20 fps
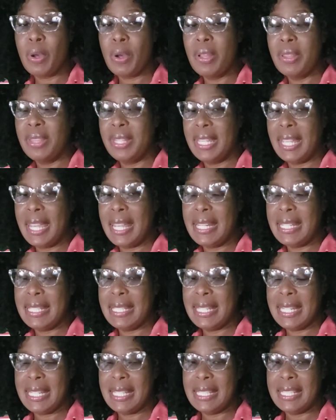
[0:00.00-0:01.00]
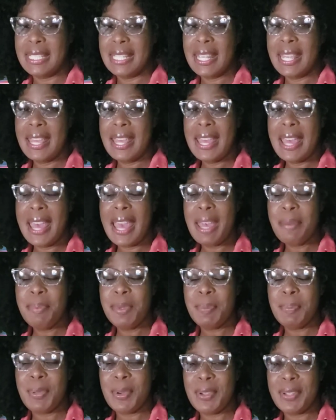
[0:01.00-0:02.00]
on the 18th.
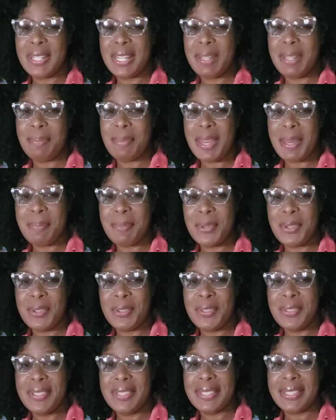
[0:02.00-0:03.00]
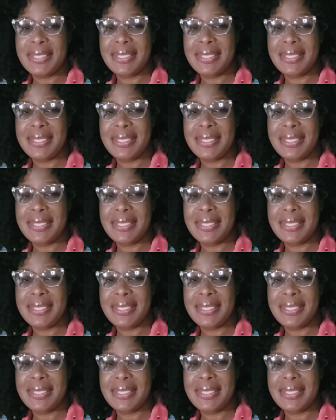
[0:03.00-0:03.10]
Happy birthday, members.